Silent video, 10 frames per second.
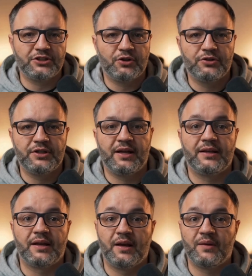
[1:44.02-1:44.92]
content,
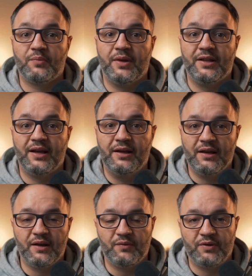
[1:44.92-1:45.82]
written,
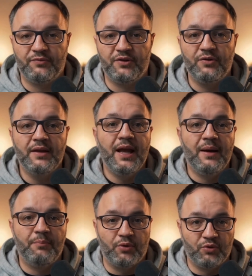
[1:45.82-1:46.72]
reviewed, and
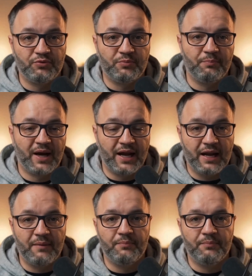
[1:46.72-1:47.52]
approved by him